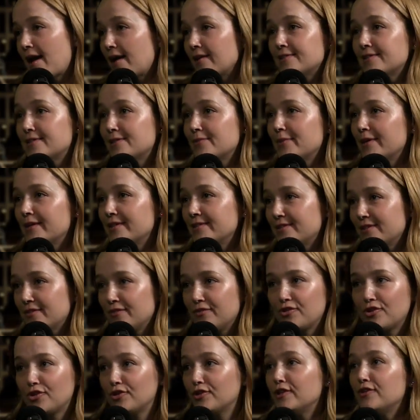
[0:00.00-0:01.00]
estimates of
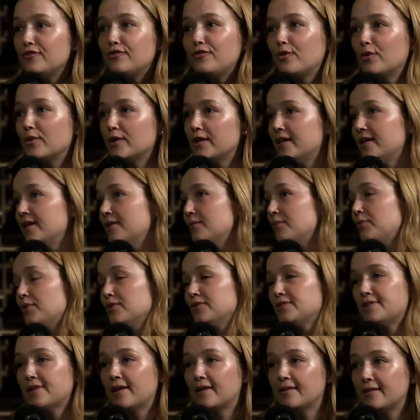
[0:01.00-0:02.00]
30,
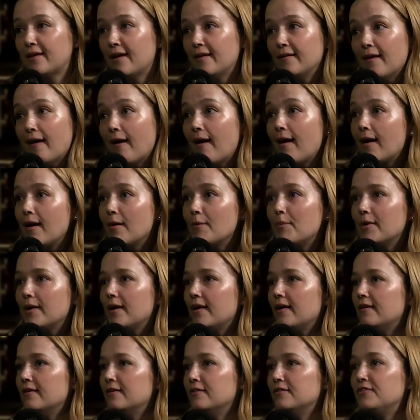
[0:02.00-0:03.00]
40% and up
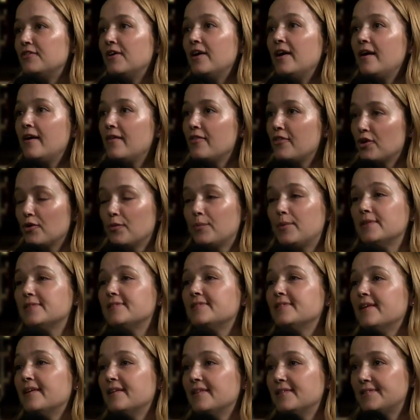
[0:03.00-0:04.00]
of their
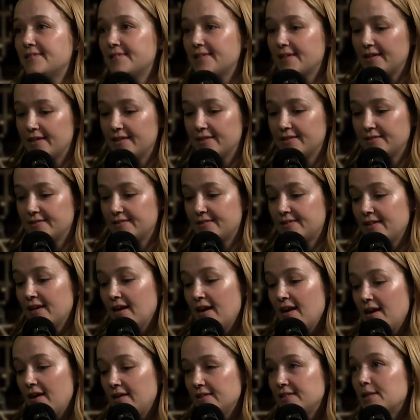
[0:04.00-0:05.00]
business is
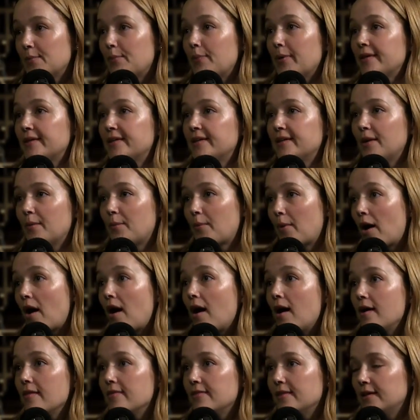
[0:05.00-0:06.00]
dependent
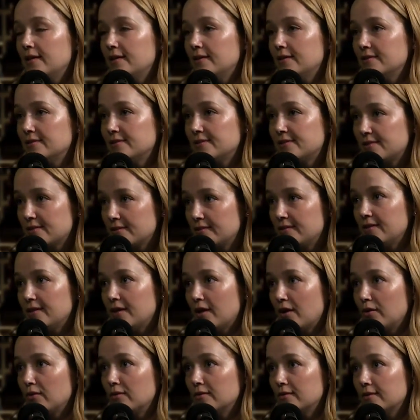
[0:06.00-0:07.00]
upon these, you
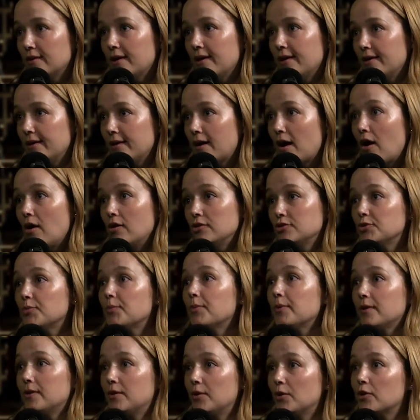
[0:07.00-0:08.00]
know, uh,
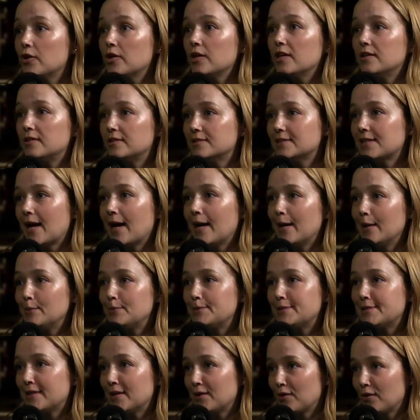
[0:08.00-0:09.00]
entrepreneurial
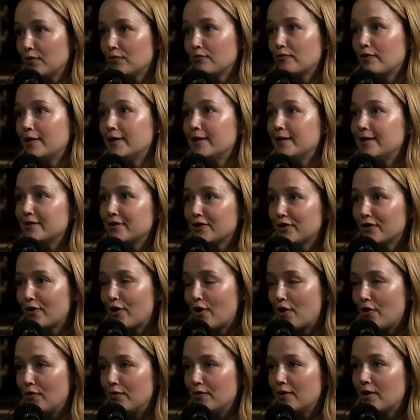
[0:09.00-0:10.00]
types that are running their
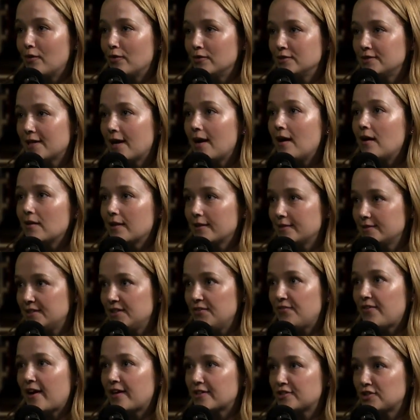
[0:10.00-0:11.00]
own hotel, like de
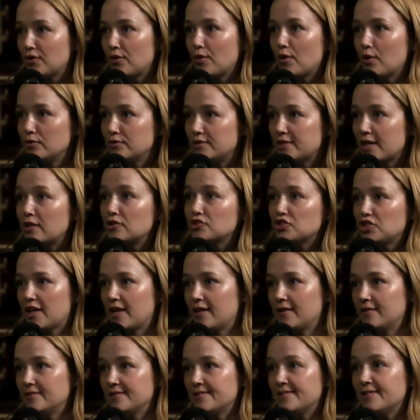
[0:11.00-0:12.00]
facto hotel
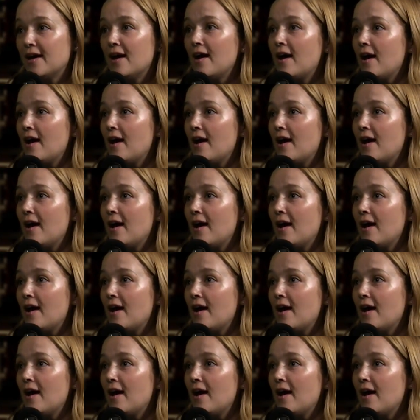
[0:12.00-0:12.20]
chains.